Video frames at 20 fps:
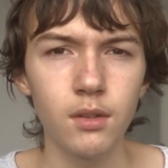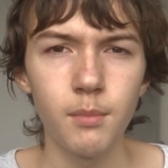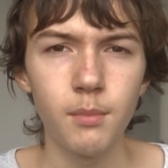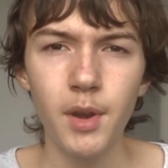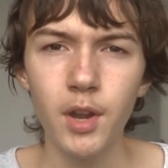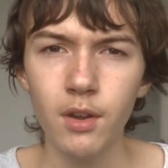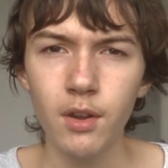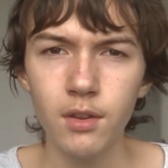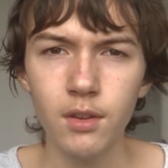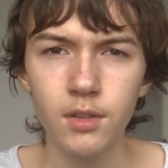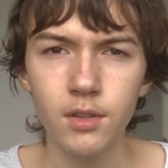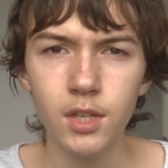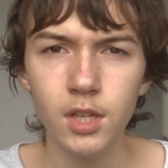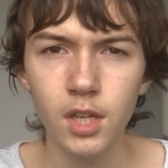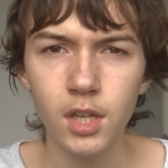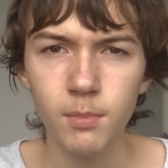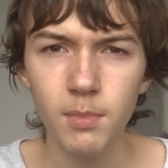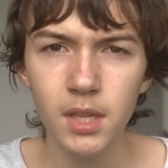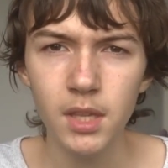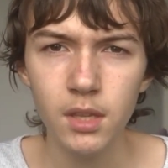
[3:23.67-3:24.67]
America is
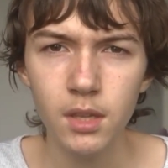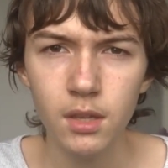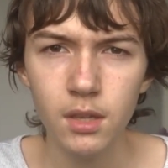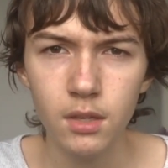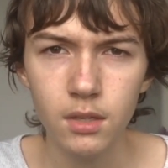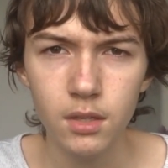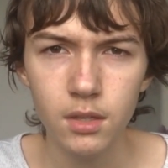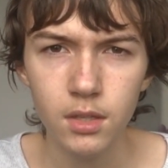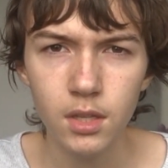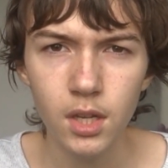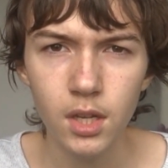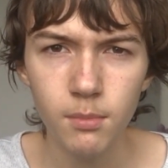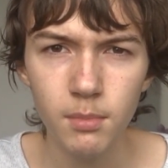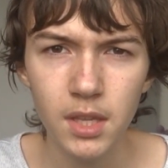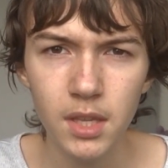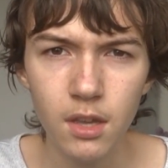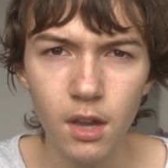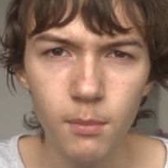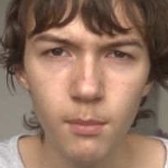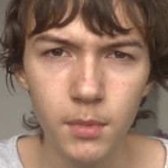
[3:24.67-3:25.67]
gonna
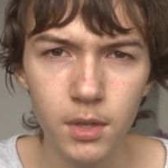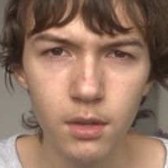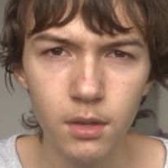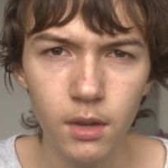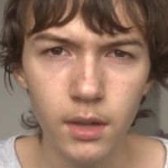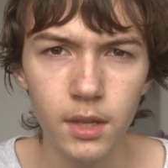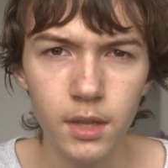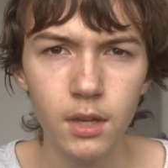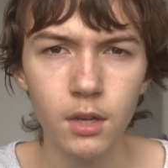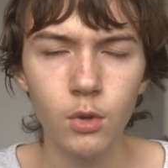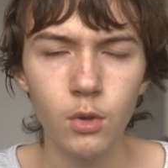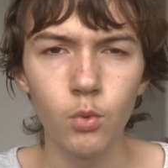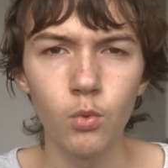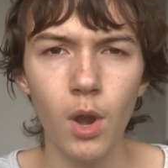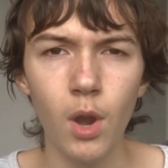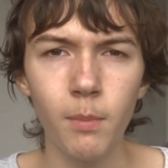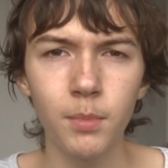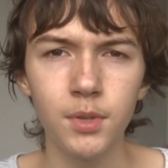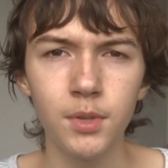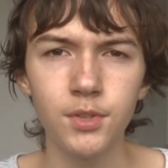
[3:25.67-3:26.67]
become a
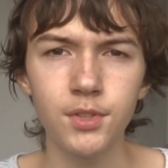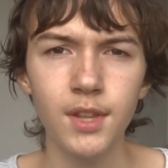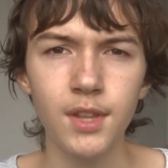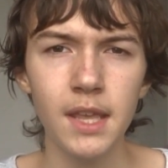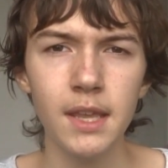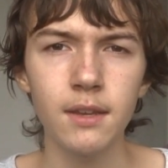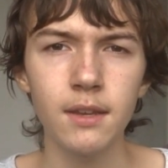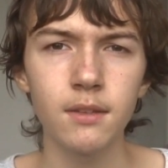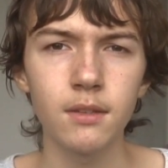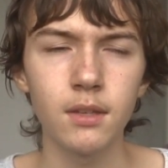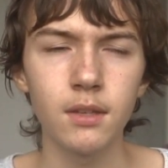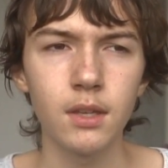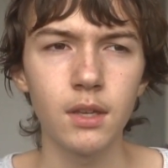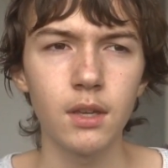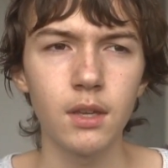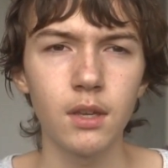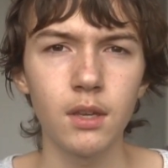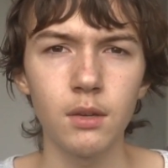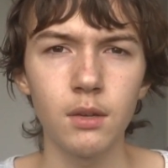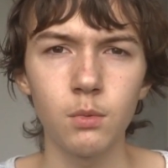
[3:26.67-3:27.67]
corrupt state
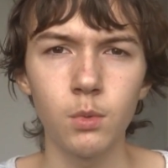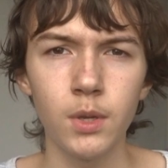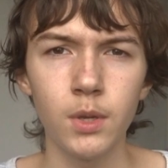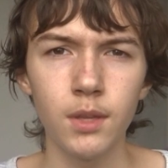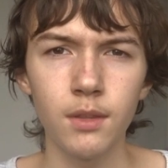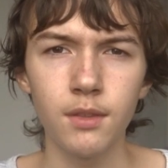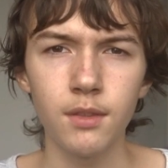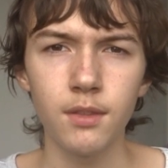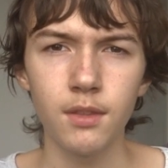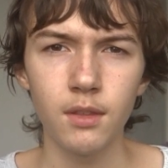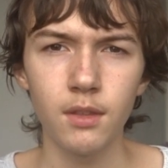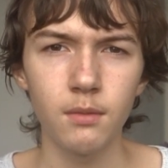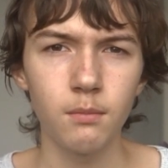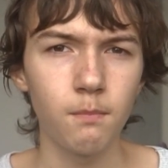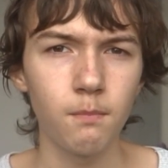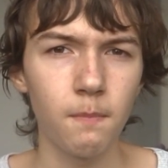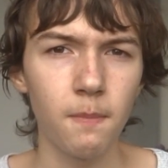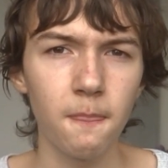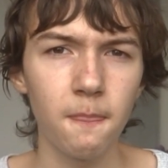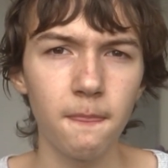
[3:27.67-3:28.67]
with
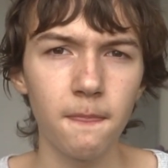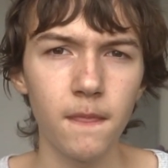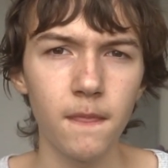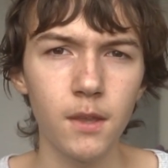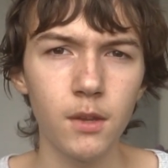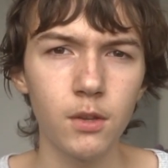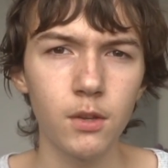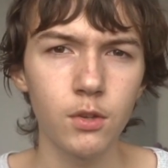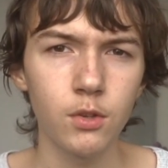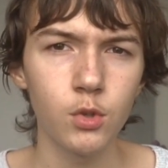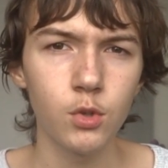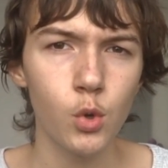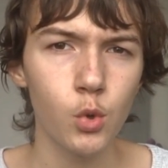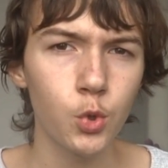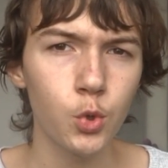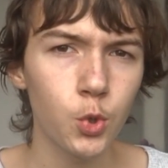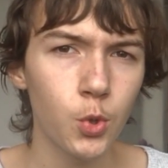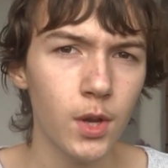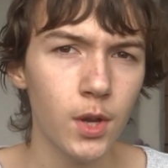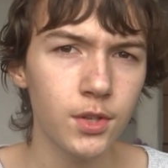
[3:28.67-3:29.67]

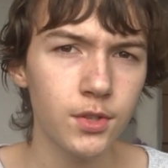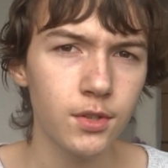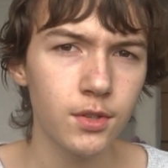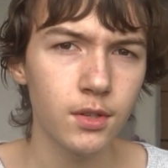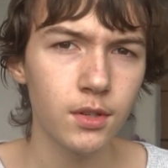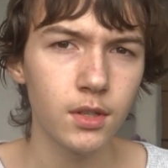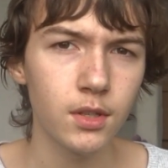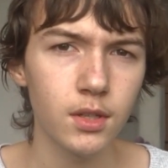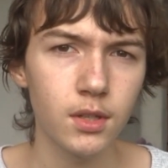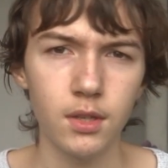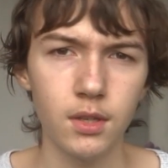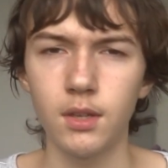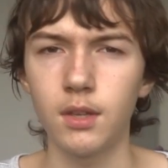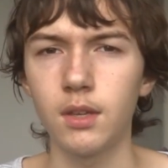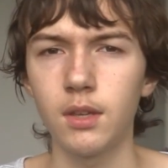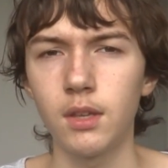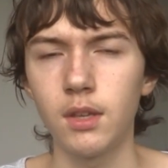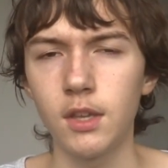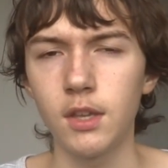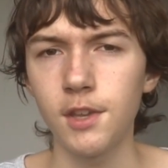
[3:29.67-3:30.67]
no trust
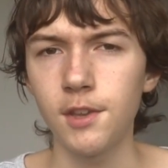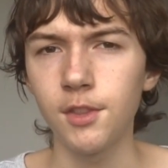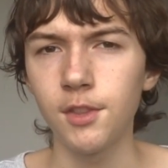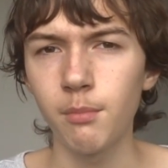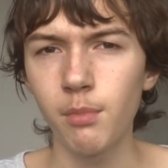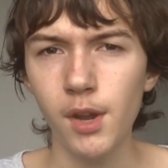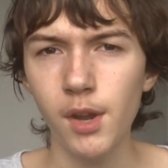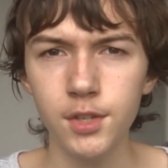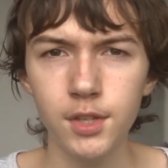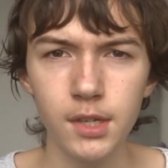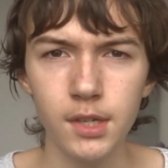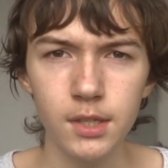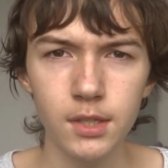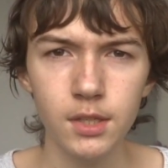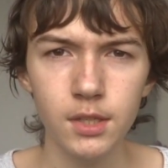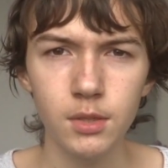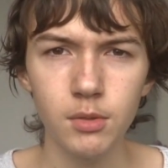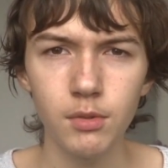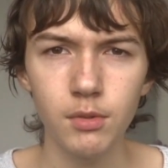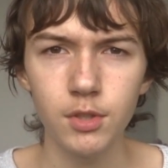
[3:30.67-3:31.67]
in the
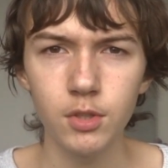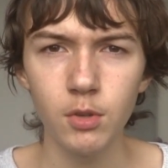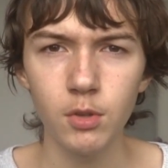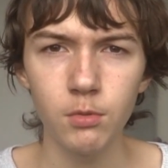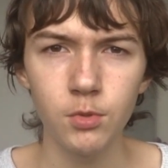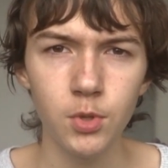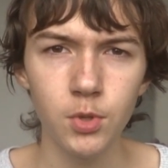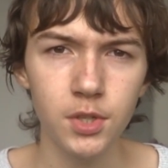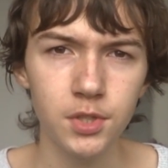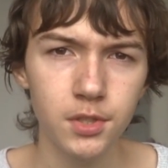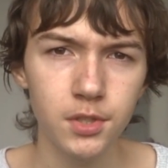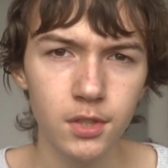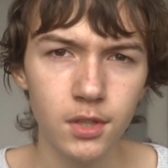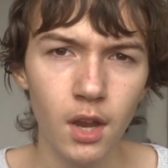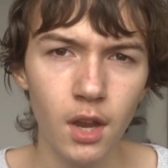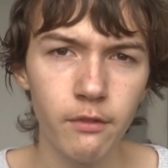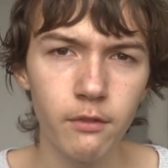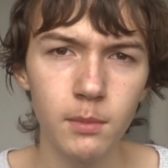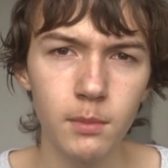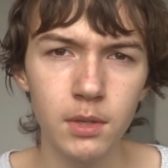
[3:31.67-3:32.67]
president, with no trust in the
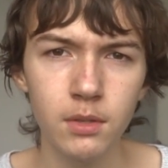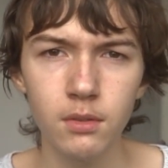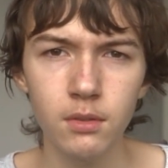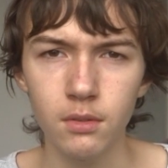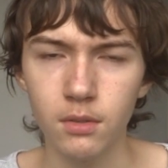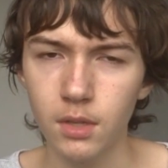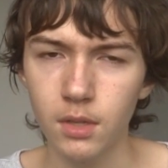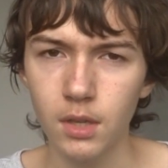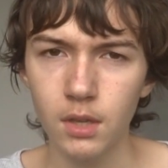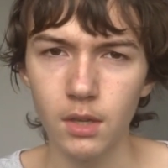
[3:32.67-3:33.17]
government,